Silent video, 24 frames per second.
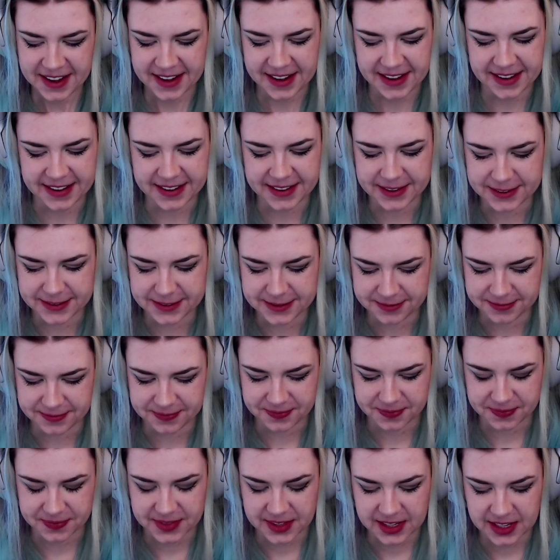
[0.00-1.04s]

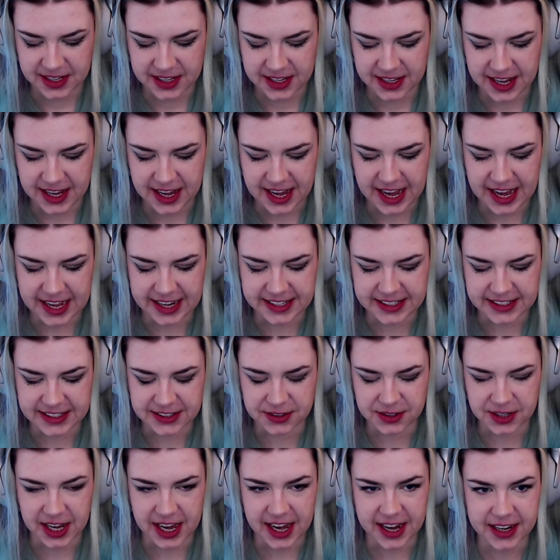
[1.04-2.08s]
And
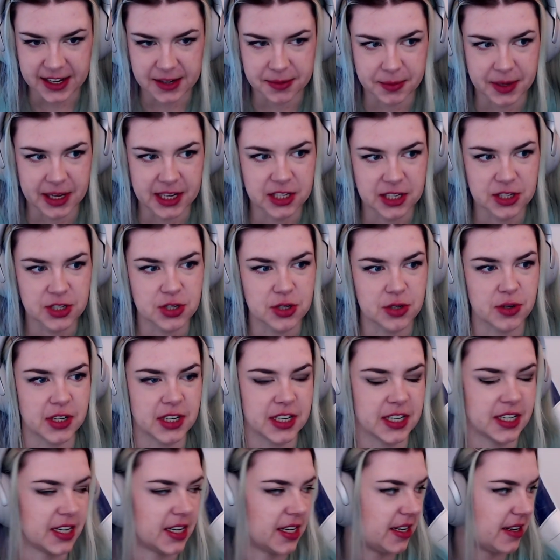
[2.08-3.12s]
you gotta make
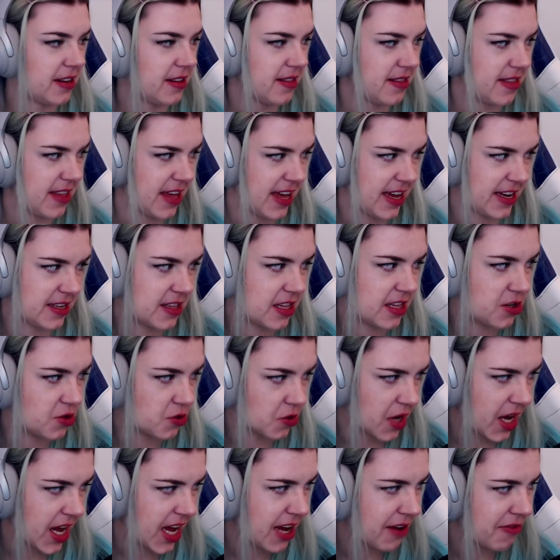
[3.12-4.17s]
sure that the
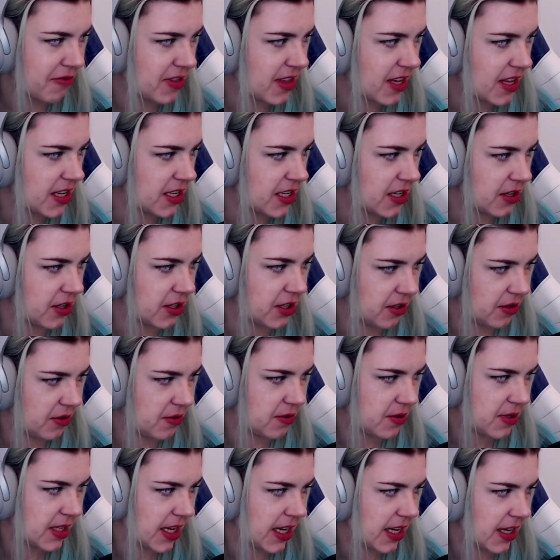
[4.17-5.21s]
drive that you're
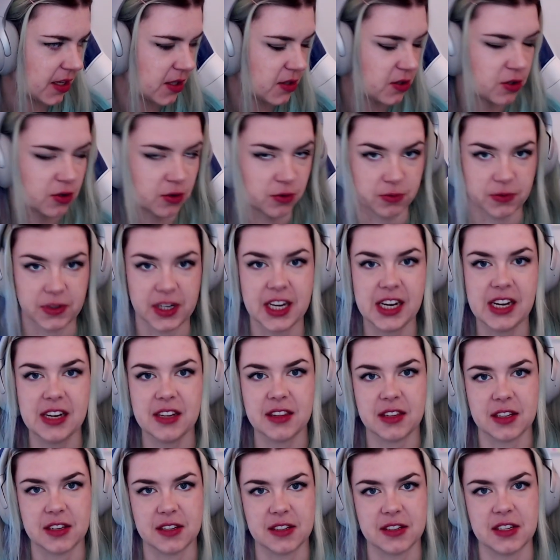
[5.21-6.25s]
using to read
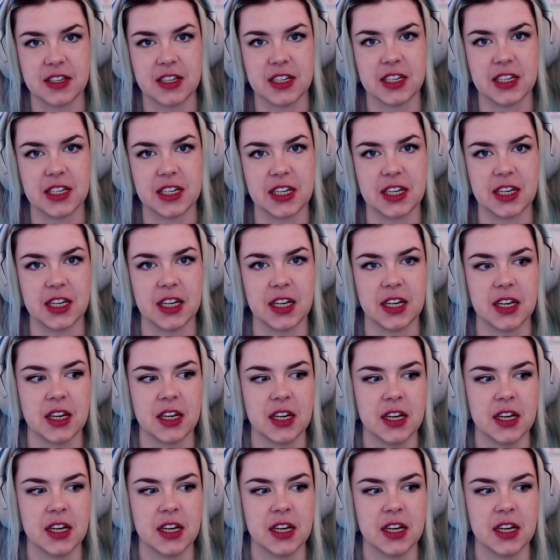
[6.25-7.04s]
the CD